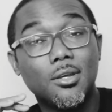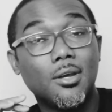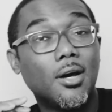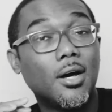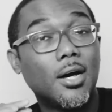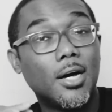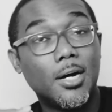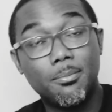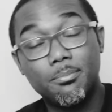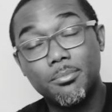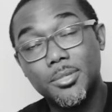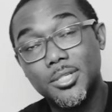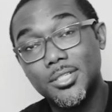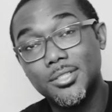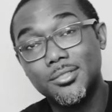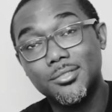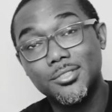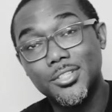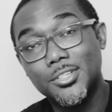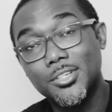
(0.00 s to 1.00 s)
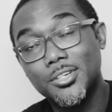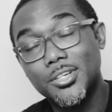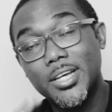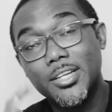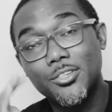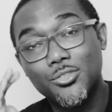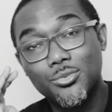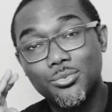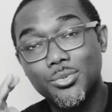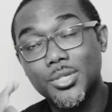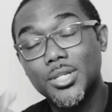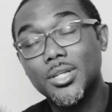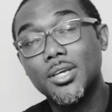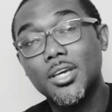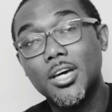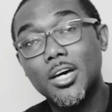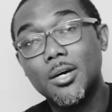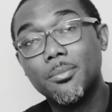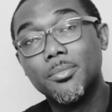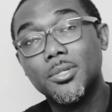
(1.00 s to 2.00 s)
humbling. That's really
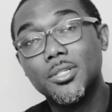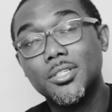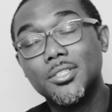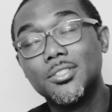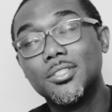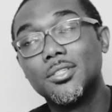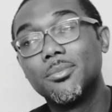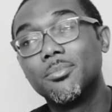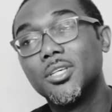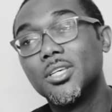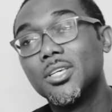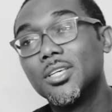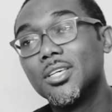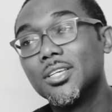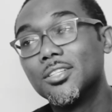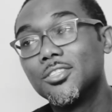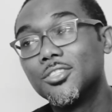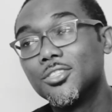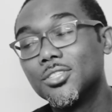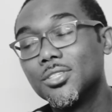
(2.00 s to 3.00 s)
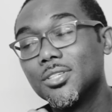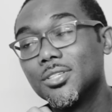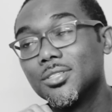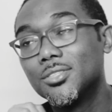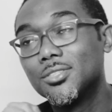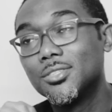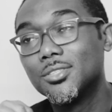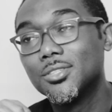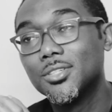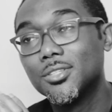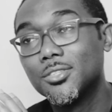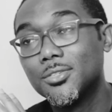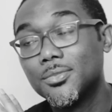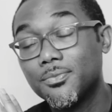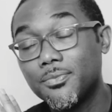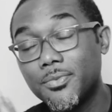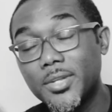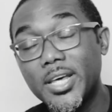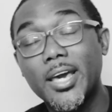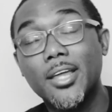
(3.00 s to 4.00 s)
humbling to me. It's
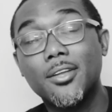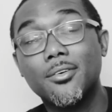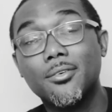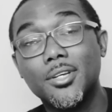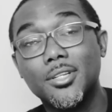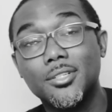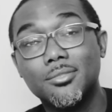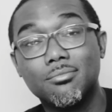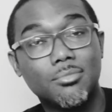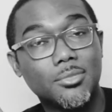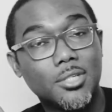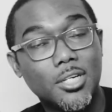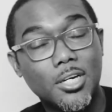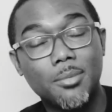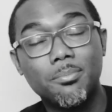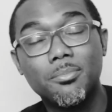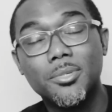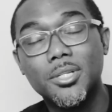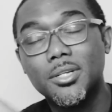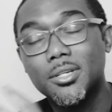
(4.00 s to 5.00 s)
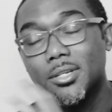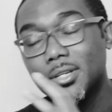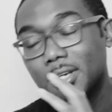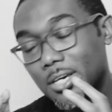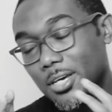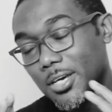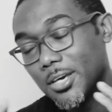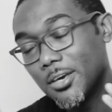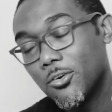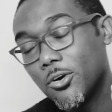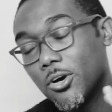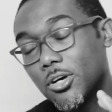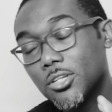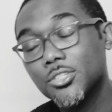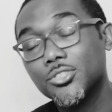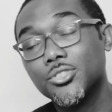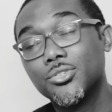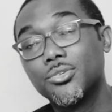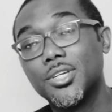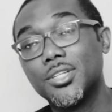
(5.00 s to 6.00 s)
flattering, humbling, all
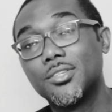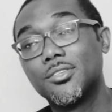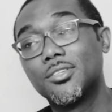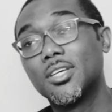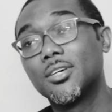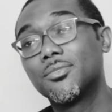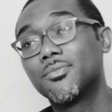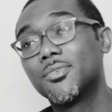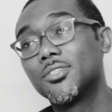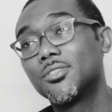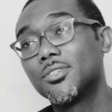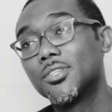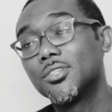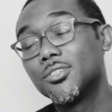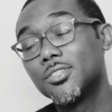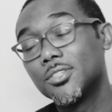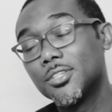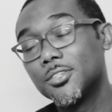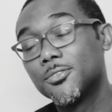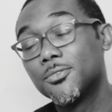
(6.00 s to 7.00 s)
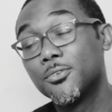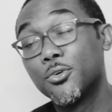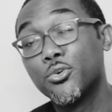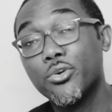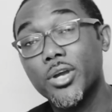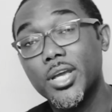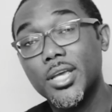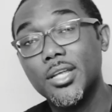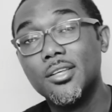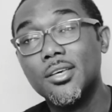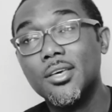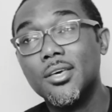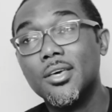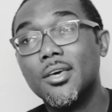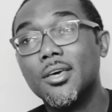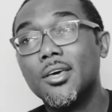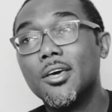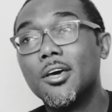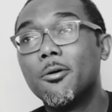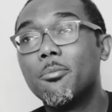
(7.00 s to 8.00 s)
this great stuff. It's great.
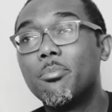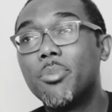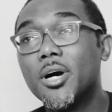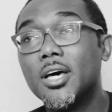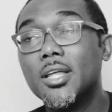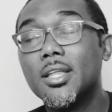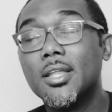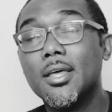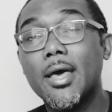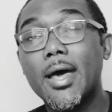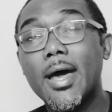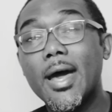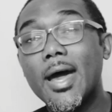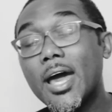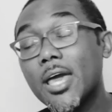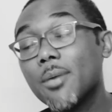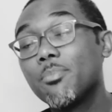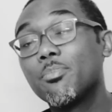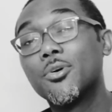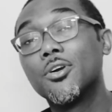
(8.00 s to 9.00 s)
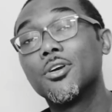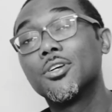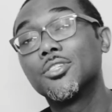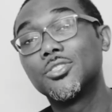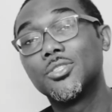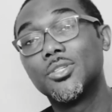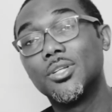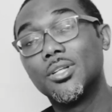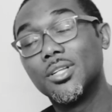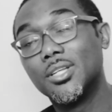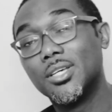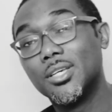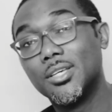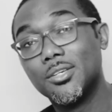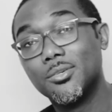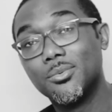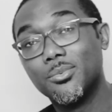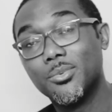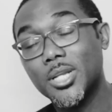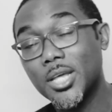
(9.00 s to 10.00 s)
But I personally,
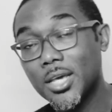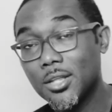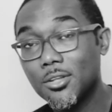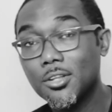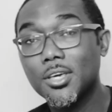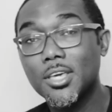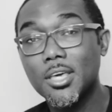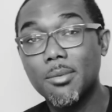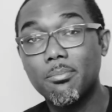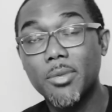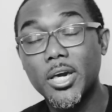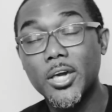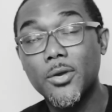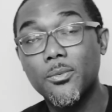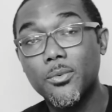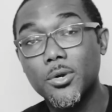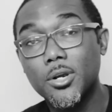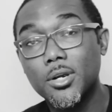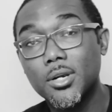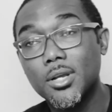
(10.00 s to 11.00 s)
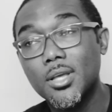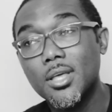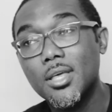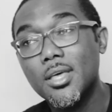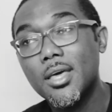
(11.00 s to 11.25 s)
when I look at my work,